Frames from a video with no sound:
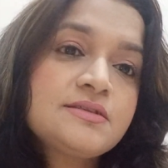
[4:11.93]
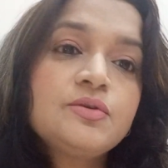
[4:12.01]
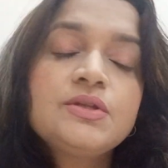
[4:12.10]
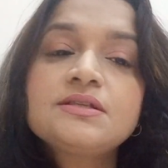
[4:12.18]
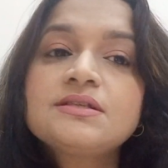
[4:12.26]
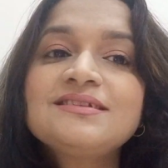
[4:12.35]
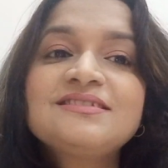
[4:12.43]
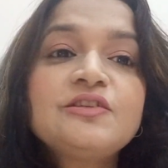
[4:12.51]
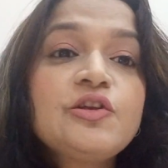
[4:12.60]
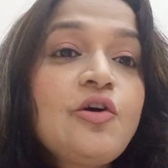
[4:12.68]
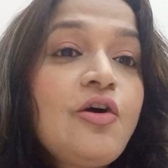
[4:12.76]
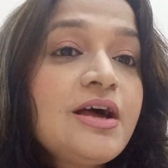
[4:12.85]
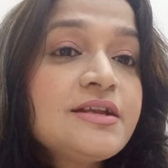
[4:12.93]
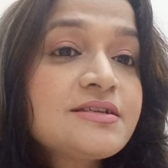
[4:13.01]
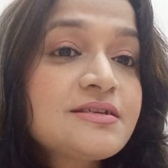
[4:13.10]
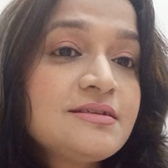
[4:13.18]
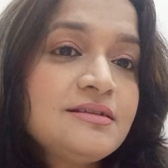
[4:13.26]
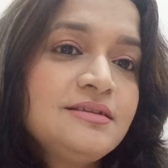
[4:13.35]
So this is
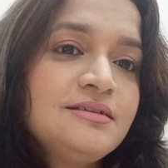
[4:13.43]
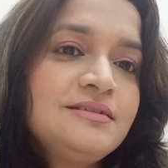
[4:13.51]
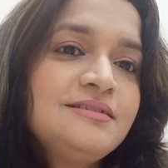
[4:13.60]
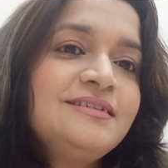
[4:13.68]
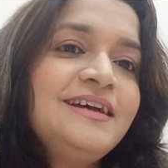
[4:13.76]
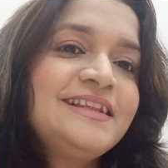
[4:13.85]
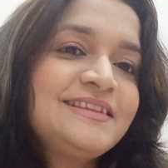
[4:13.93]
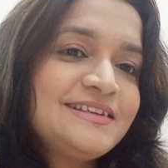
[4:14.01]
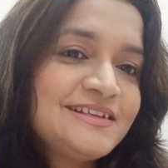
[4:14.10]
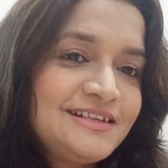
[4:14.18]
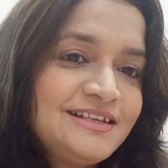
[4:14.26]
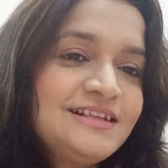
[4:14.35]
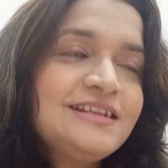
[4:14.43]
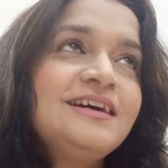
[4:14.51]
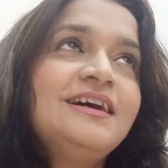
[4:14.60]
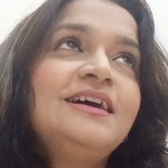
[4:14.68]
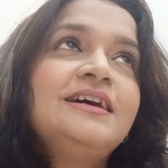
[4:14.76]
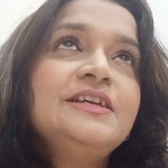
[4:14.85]
not the ethical
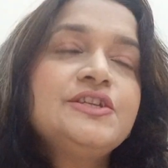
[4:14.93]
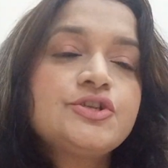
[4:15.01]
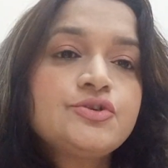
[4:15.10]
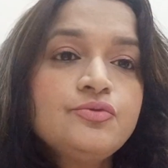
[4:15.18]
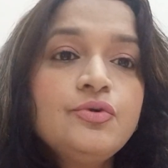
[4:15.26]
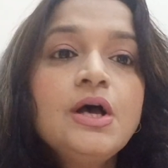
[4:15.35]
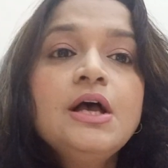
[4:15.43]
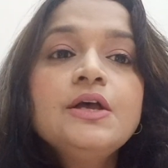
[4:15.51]
issue.